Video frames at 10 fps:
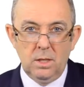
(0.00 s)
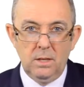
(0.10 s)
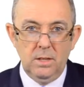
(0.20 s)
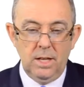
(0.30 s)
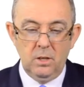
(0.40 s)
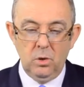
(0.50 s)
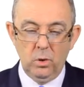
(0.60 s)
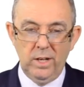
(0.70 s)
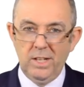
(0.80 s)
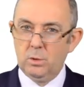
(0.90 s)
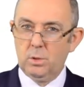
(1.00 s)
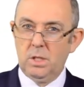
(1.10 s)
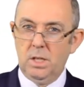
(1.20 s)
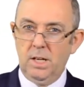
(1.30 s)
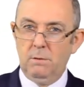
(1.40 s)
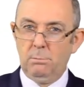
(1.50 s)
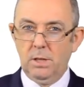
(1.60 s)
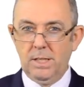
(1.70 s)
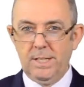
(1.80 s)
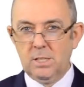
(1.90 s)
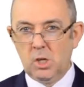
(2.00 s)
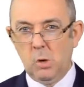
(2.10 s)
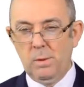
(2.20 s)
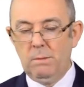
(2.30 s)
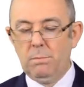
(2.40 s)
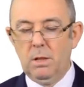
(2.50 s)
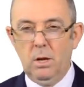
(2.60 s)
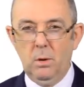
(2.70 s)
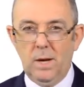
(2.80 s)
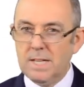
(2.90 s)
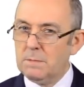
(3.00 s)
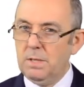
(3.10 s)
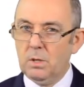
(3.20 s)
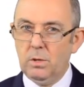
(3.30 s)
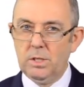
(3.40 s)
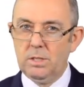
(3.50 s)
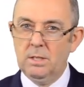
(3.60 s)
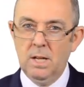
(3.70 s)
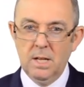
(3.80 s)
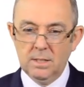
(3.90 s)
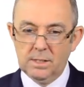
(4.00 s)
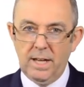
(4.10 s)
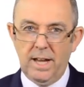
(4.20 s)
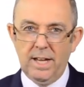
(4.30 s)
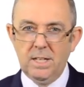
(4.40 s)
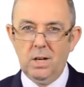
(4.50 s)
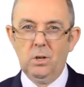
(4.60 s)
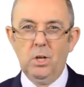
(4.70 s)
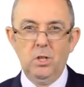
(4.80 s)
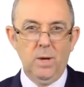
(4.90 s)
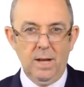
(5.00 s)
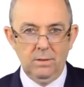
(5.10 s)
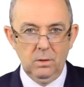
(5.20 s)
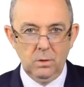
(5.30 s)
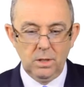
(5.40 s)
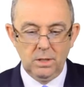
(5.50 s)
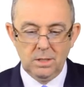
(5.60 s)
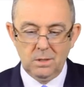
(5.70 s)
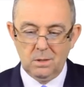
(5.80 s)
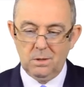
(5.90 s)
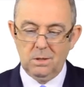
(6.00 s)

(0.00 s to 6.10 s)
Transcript: that you're interested in, please comment below, ask me a question, say, hey Dale, can you have a look at this stock?